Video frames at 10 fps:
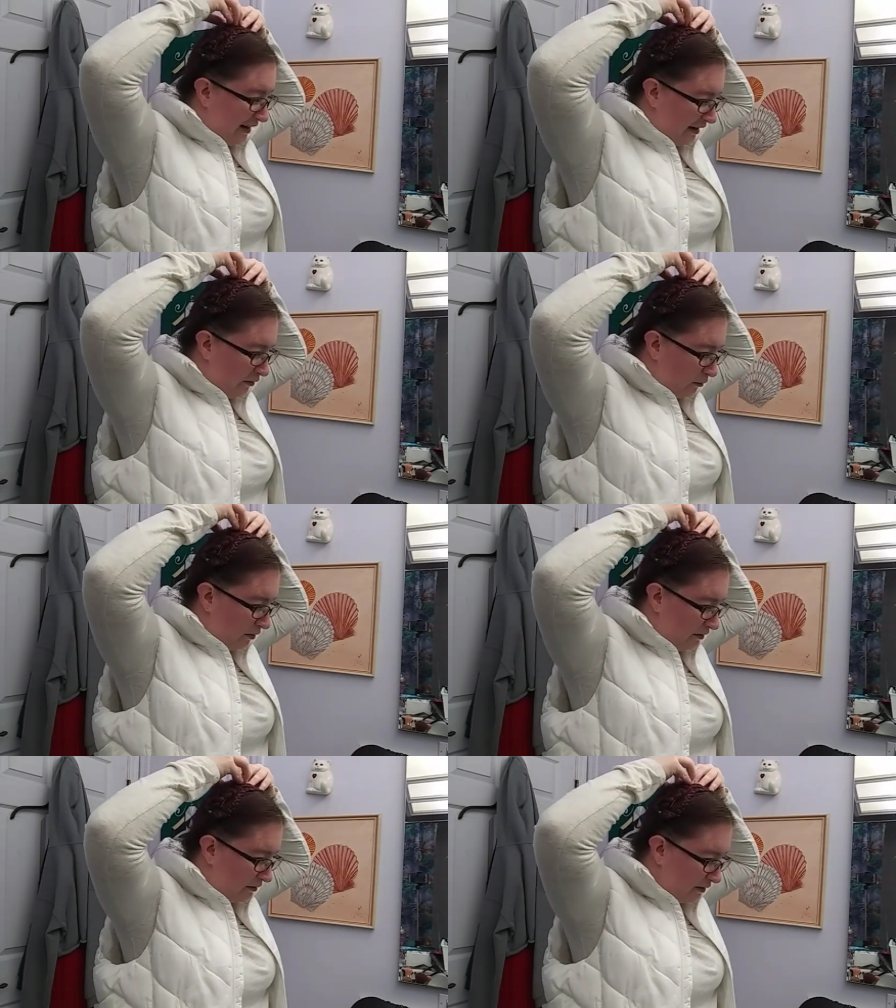Ow.
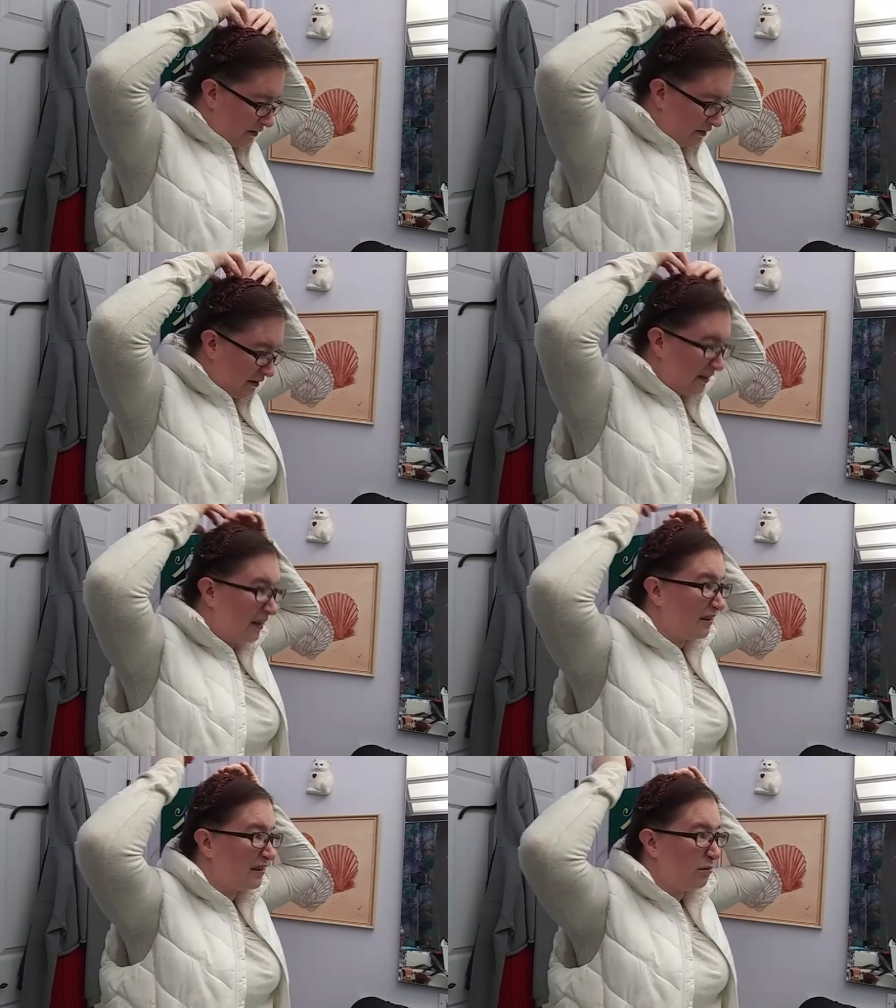This is going to
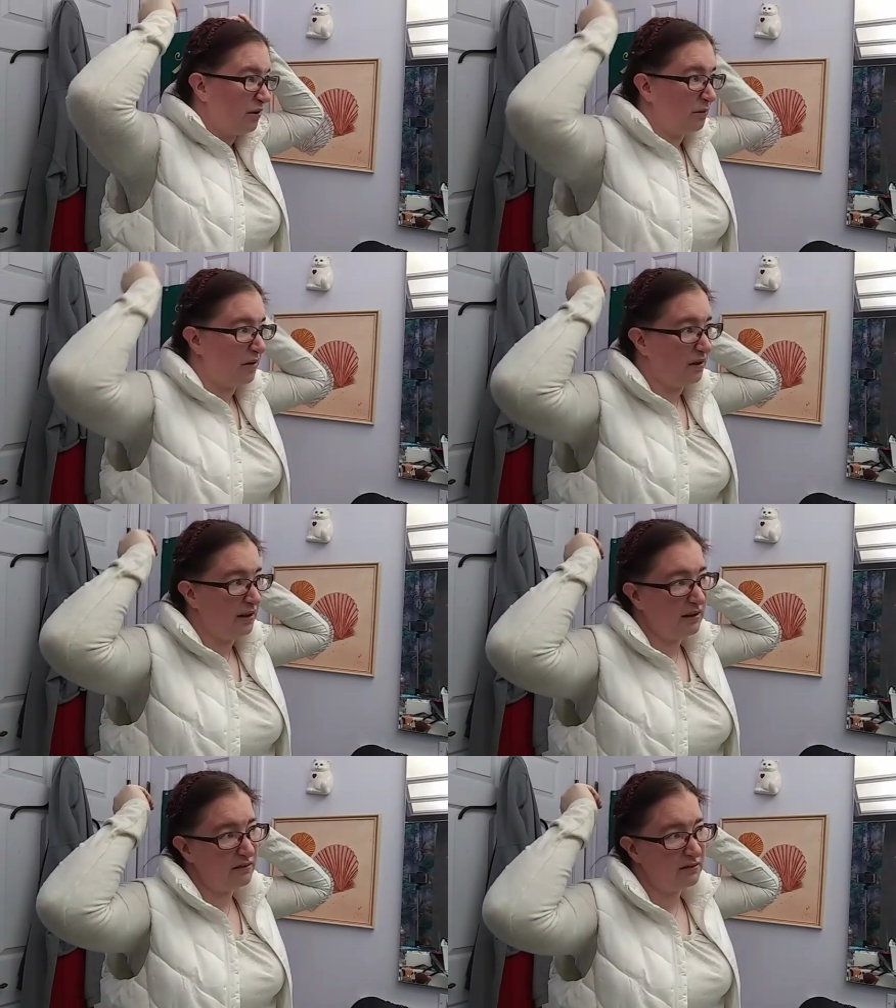hurt to pull them all
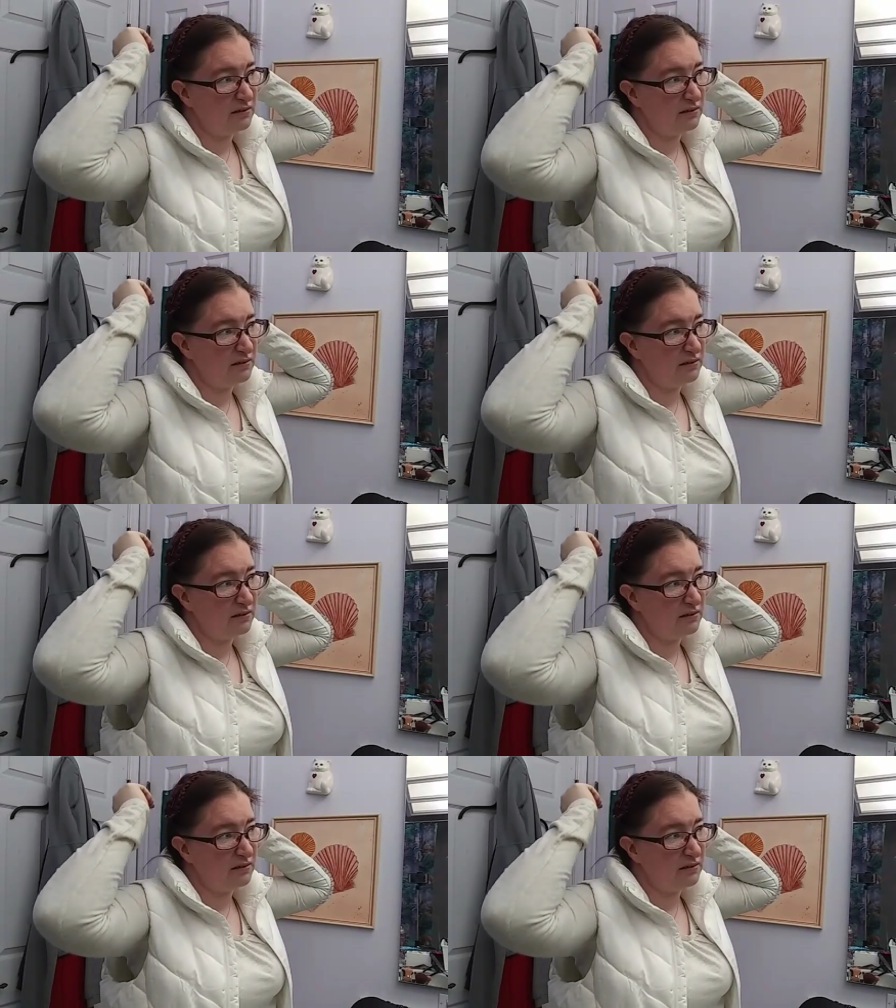out.